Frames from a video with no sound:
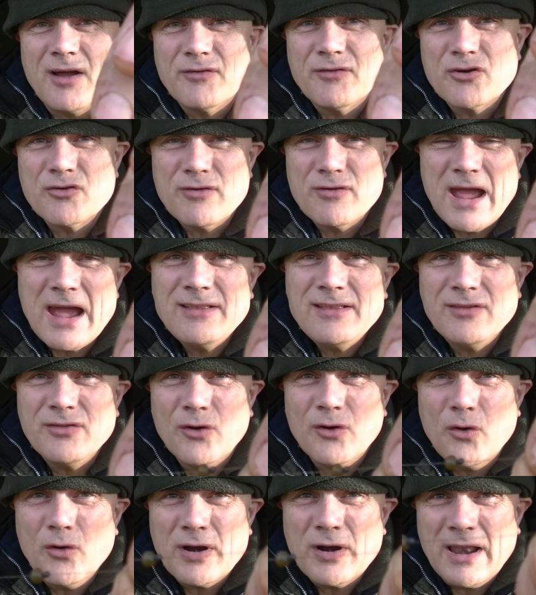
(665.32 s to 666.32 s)
I've created
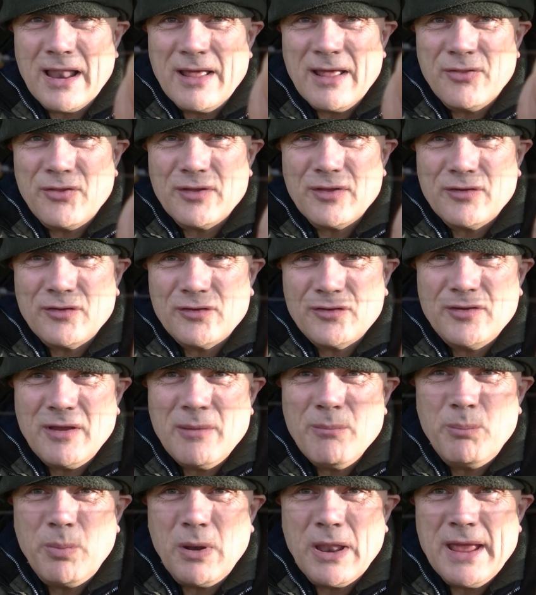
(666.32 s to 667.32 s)
the hook length
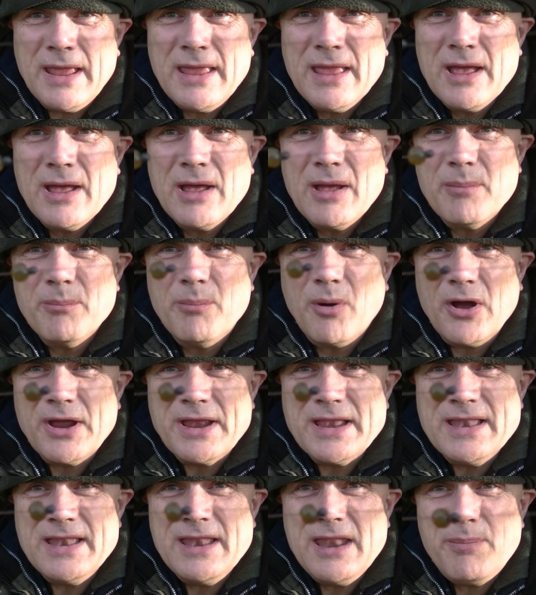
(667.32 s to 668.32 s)
simply
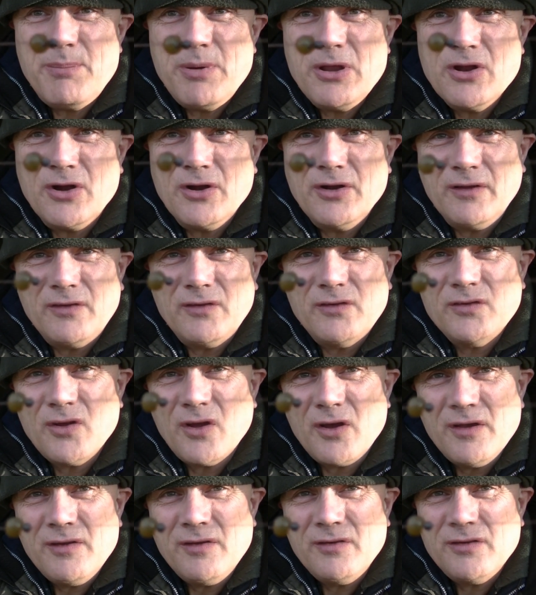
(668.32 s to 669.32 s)
by nipping on a
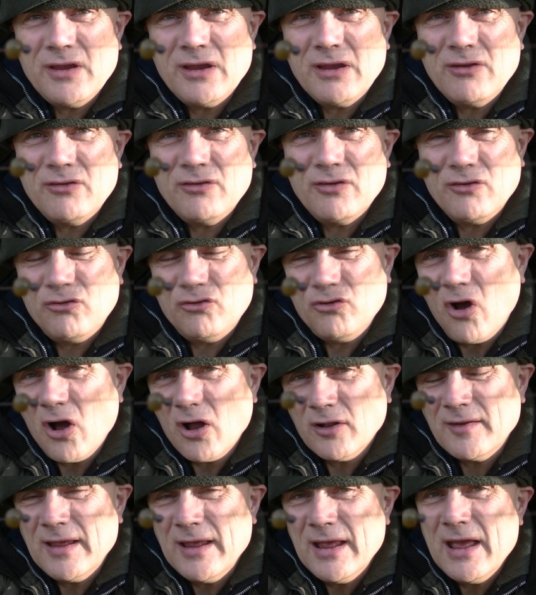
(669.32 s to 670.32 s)
size 6
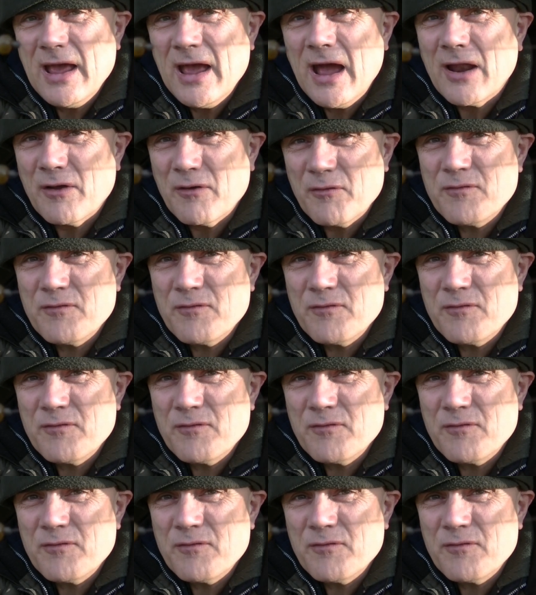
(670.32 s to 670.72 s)
shot and a